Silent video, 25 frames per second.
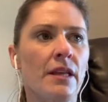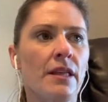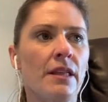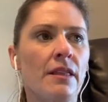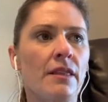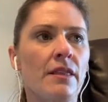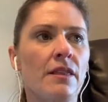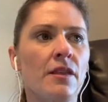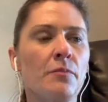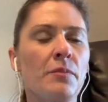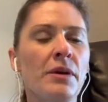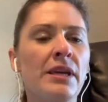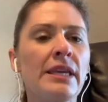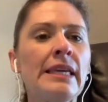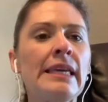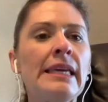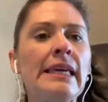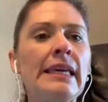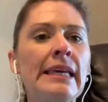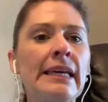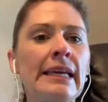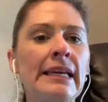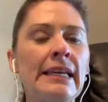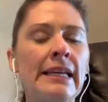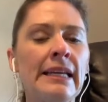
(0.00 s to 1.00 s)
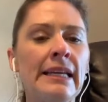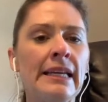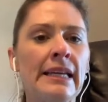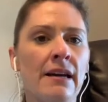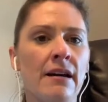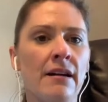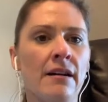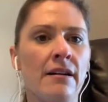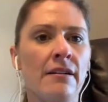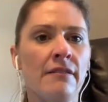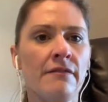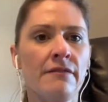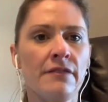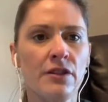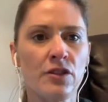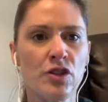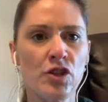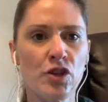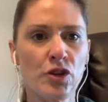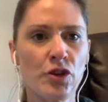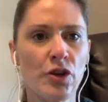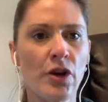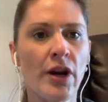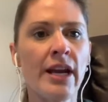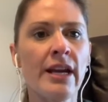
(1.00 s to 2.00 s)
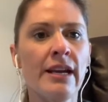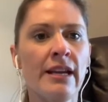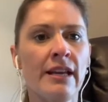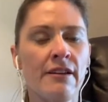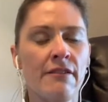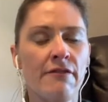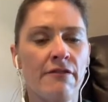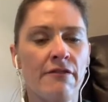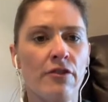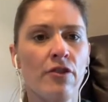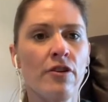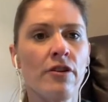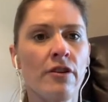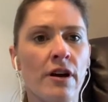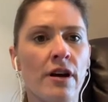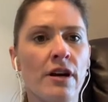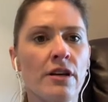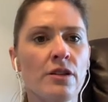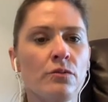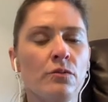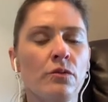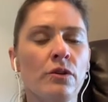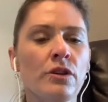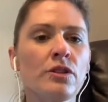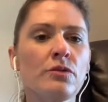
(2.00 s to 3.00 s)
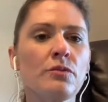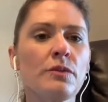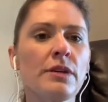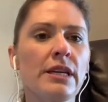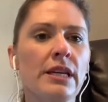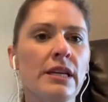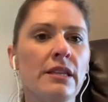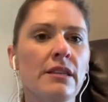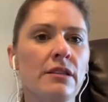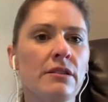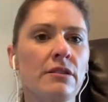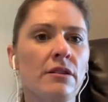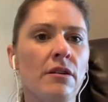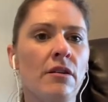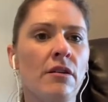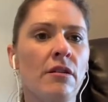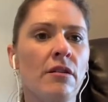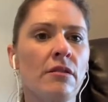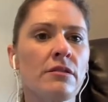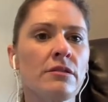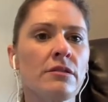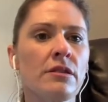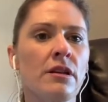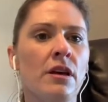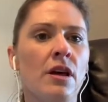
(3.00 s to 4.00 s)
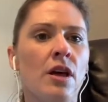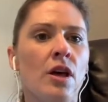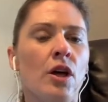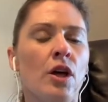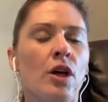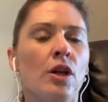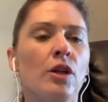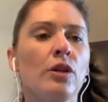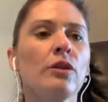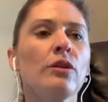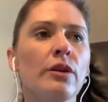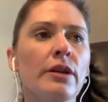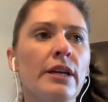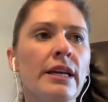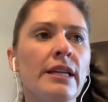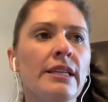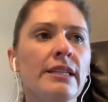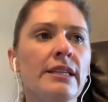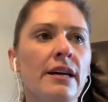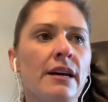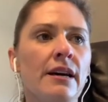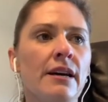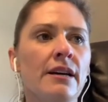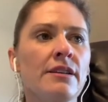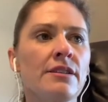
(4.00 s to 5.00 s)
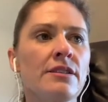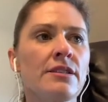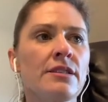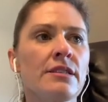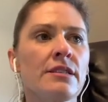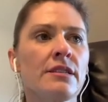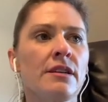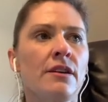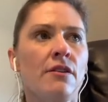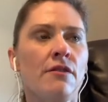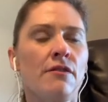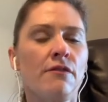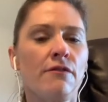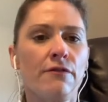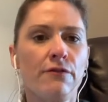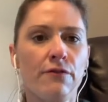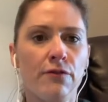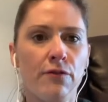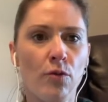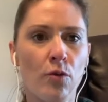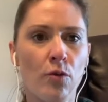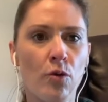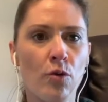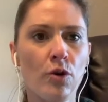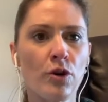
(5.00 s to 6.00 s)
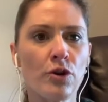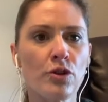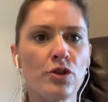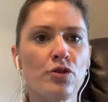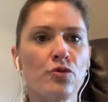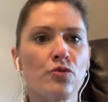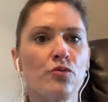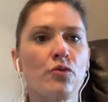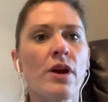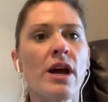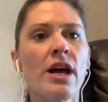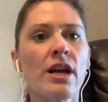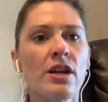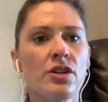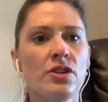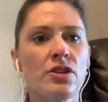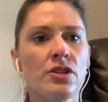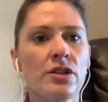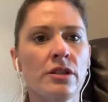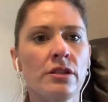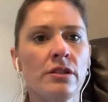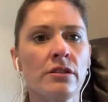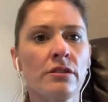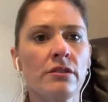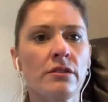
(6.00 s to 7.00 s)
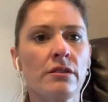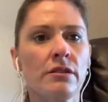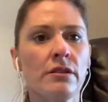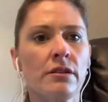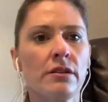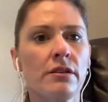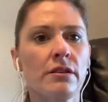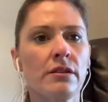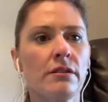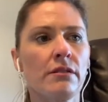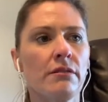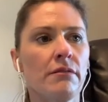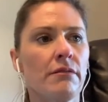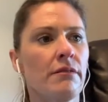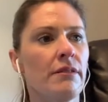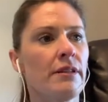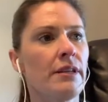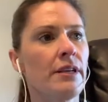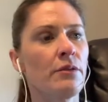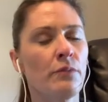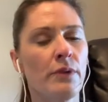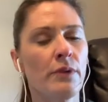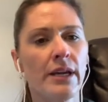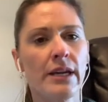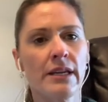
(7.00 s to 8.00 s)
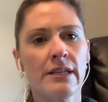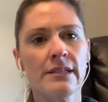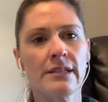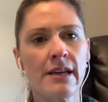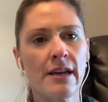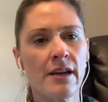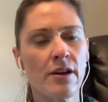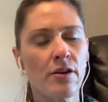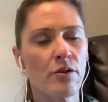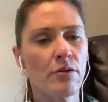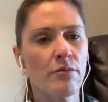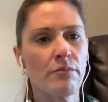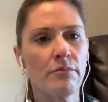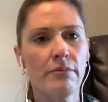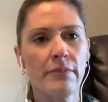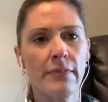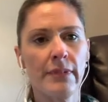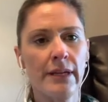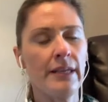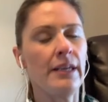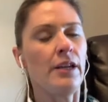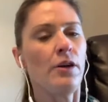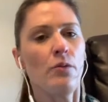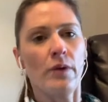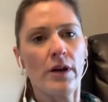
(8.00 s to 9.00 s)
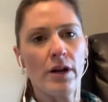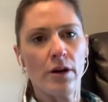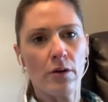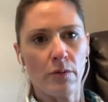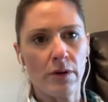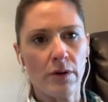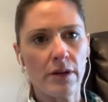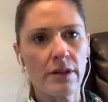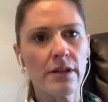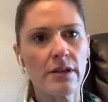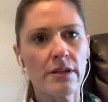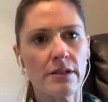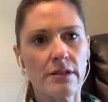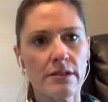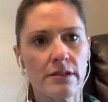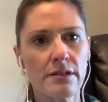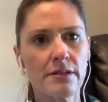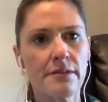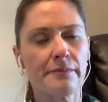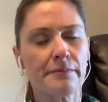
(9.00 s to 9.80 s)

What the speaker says: beginning of the training for us. Once we get the dogs looking to us for direction, then we can take them anywhere with us.